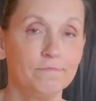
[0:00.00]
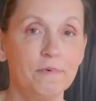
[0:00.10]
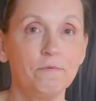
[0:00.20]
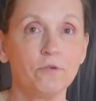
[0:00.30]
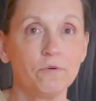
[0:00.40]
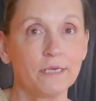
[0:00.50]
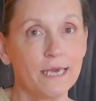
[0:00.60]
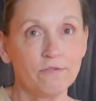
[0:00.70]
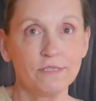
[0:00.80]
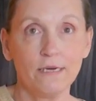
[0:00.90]
People don't want to
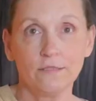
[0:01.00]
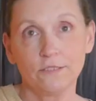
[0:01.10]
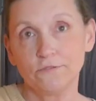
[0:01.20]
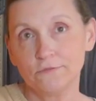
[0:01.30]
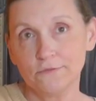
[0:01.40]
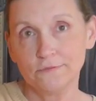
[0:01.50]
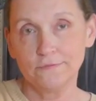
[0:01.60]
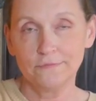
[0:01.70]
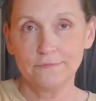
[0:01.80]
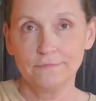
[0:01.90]
count tallow.
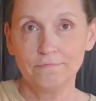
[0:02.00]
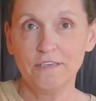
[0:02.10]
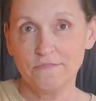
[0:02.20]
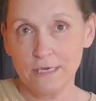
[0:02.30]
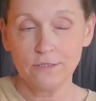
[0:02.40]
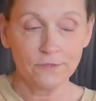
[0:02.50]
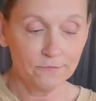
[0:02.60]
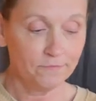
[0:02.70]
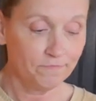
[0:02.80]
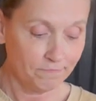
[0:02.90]
Beef tallow.
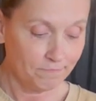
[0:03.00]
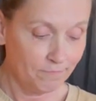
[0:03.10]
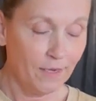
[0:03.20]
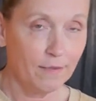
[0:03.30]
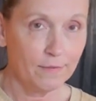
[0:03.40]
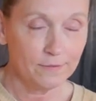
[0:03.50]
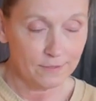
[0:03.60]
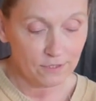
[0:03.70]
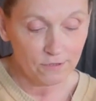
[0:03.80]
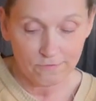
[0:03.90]
Yeah,
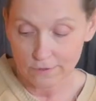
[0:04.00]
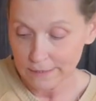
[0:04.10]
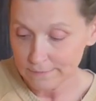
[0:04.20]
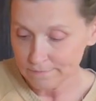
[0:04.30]
it's good for you.